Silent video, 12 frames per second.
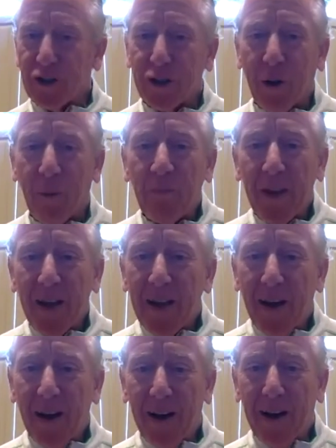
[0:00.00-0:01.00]
So
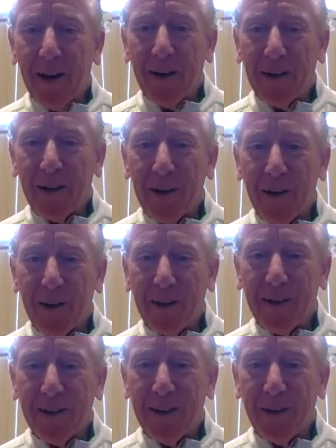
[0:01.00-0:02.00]

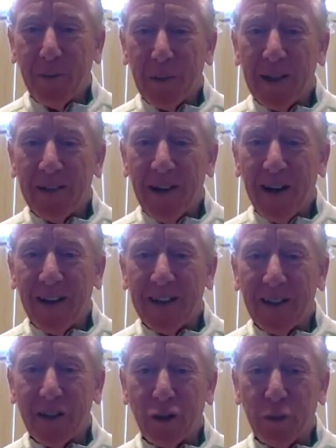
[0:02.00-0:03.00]
it'll be a lot of
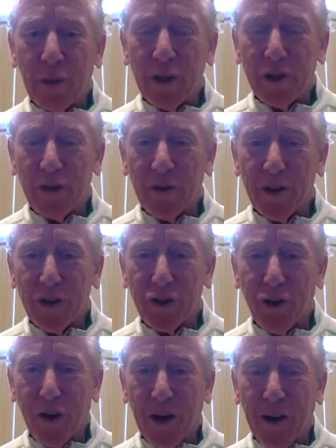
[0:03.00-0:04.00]
anticipation for this draft.